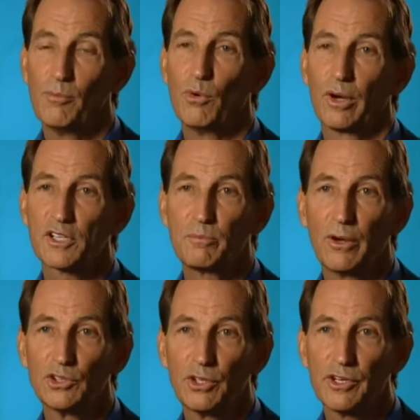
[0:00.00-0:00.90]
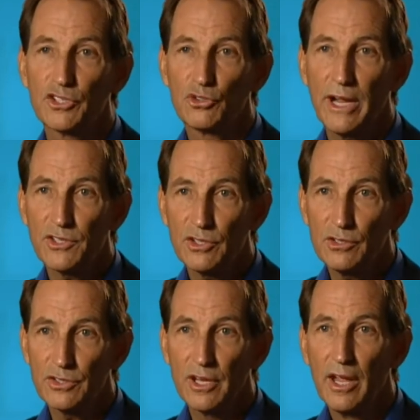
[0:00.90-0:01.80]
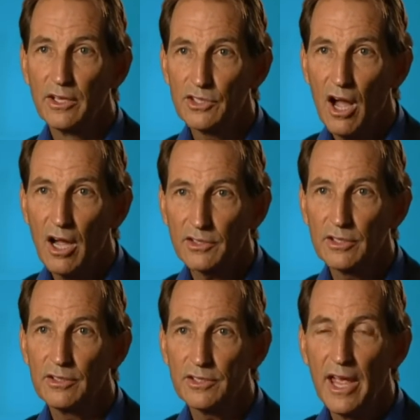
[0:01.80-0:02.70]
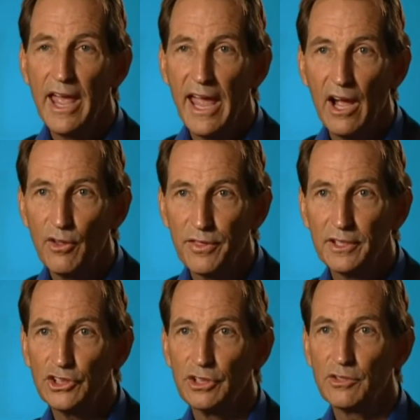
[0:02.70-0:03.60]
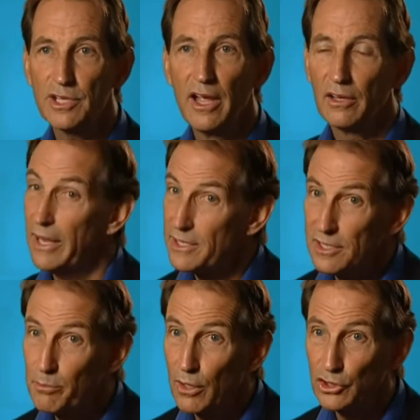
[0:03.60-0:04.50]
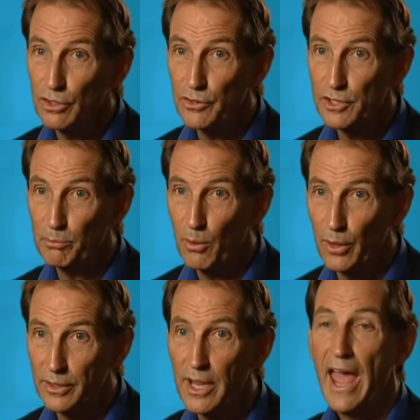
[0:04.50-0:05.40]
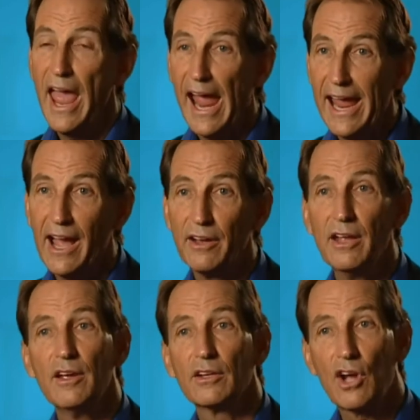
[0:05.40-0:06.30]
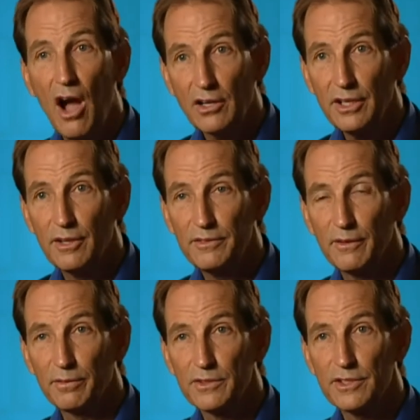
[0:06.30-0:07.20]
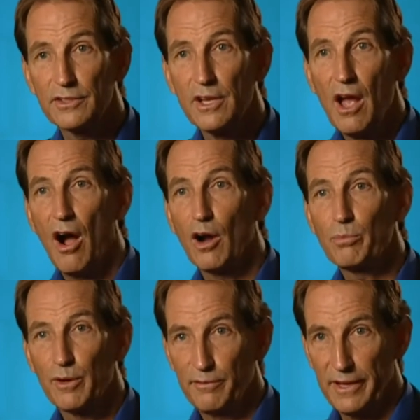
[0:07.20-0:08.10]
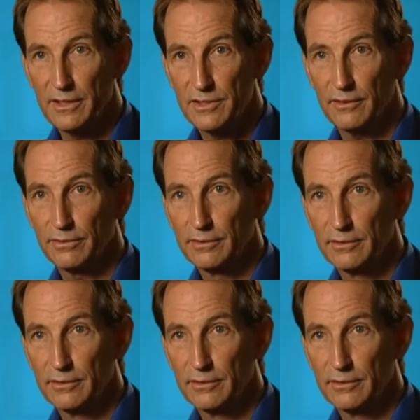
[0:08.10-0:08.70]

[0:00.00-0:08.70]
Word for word: More exposure to stressors, toxins, health issues, less emotional support, and cognitive differences are pervasive.